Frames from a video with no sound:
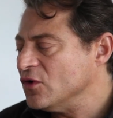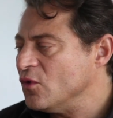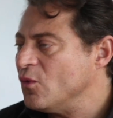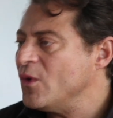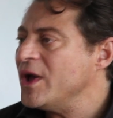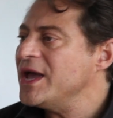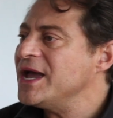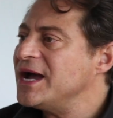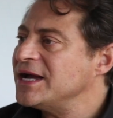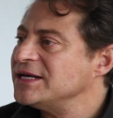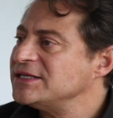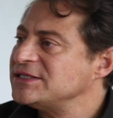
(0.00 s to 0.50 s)
The
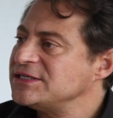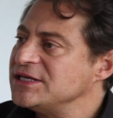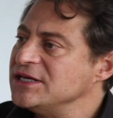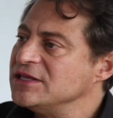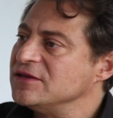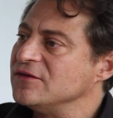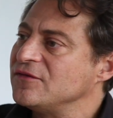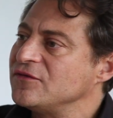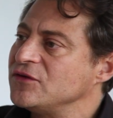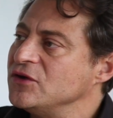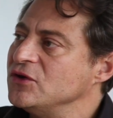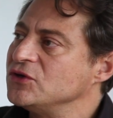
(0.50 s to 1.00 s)
way I see
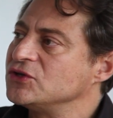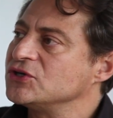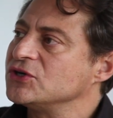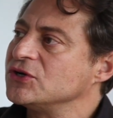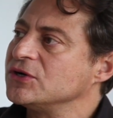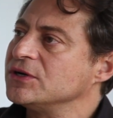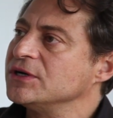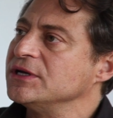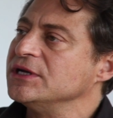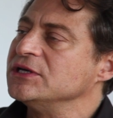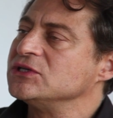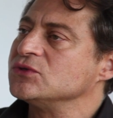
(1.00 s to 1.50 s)
the
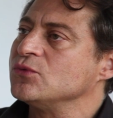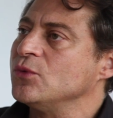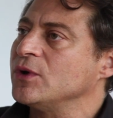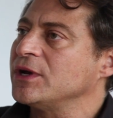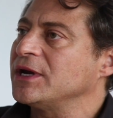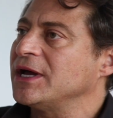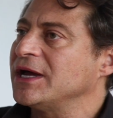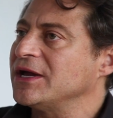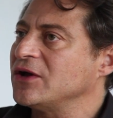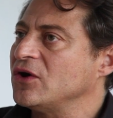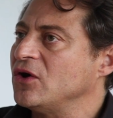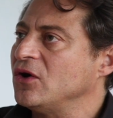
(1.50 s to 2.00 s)
future is
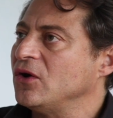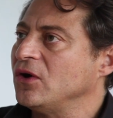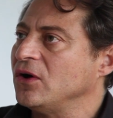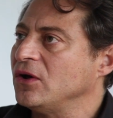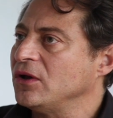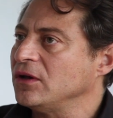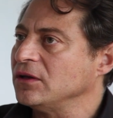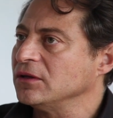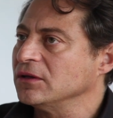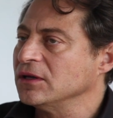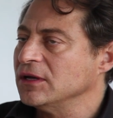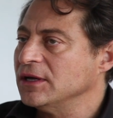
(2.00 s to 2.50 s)
what I
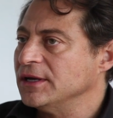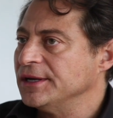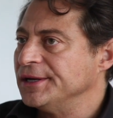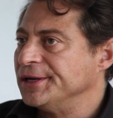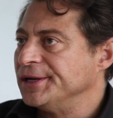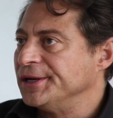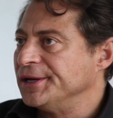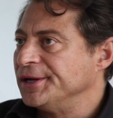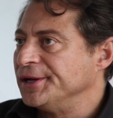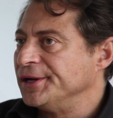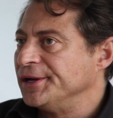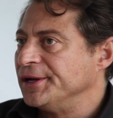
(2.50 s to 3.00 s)
call,
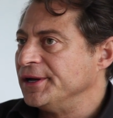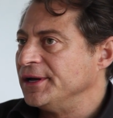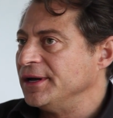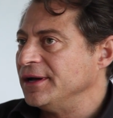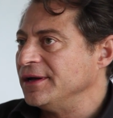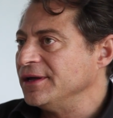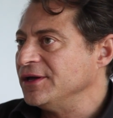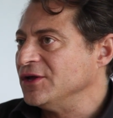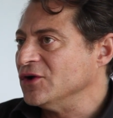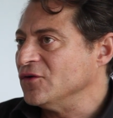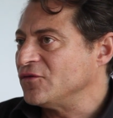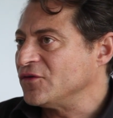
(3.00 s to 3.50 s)

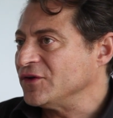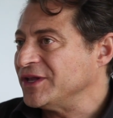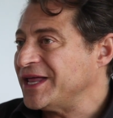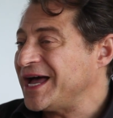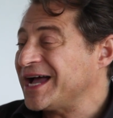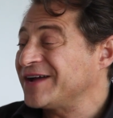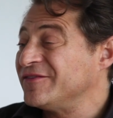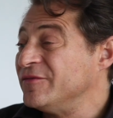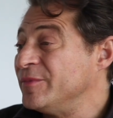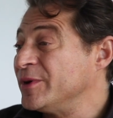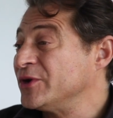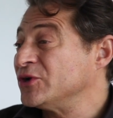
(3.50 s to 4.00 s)
you know, for
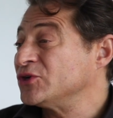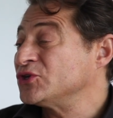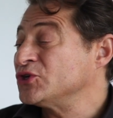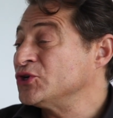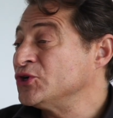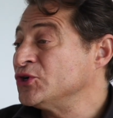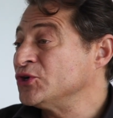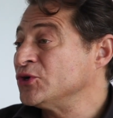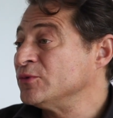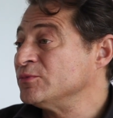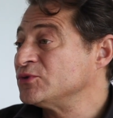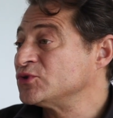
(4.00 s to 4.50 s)
lack of a better
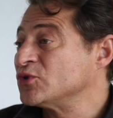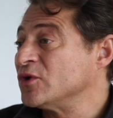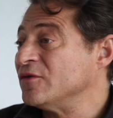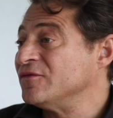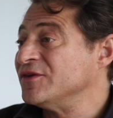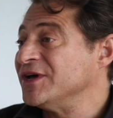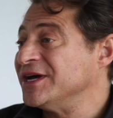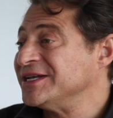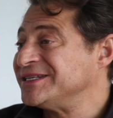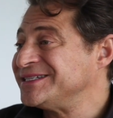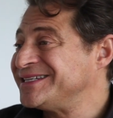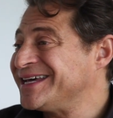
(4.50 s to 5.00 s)
term,
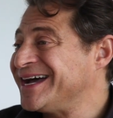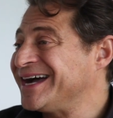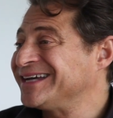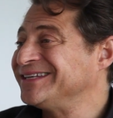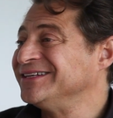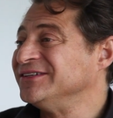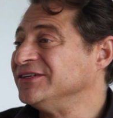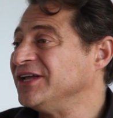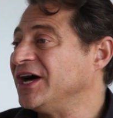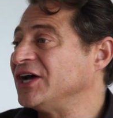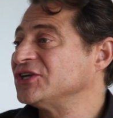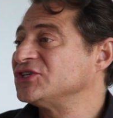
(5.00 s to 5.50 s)
sort of a
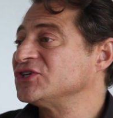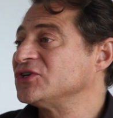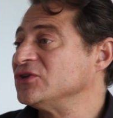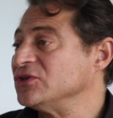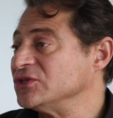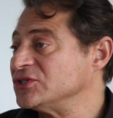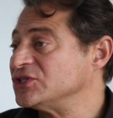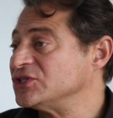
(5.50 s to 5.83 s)
technological